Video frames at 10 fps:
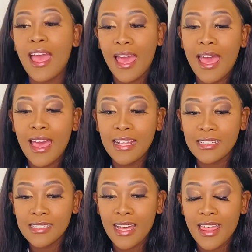
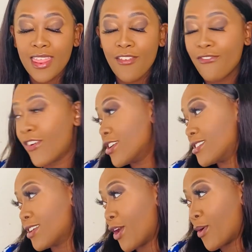And the
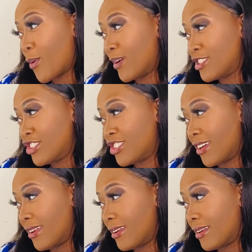first
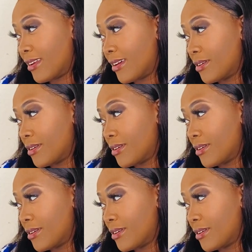question.